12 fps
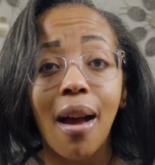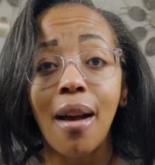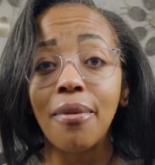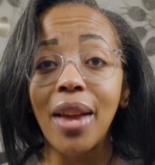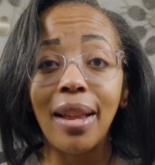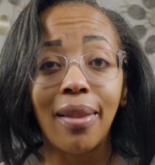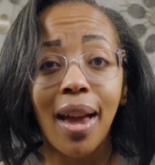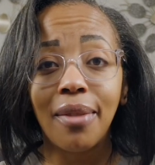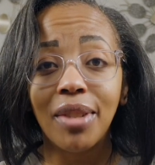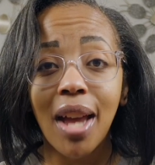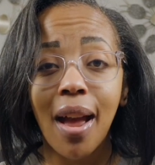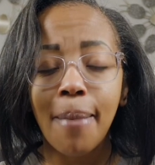of a
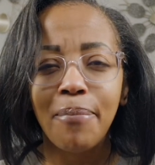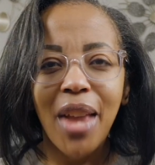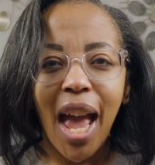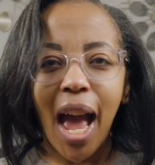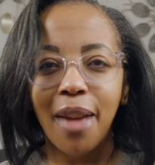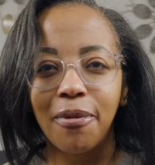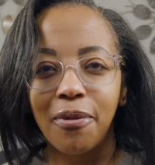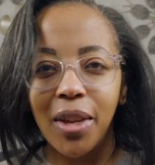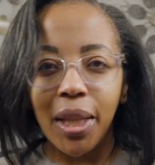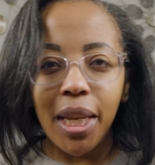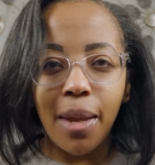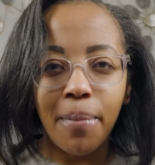lifetime. I
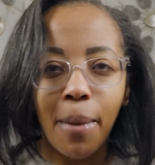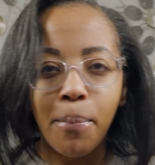feel it in my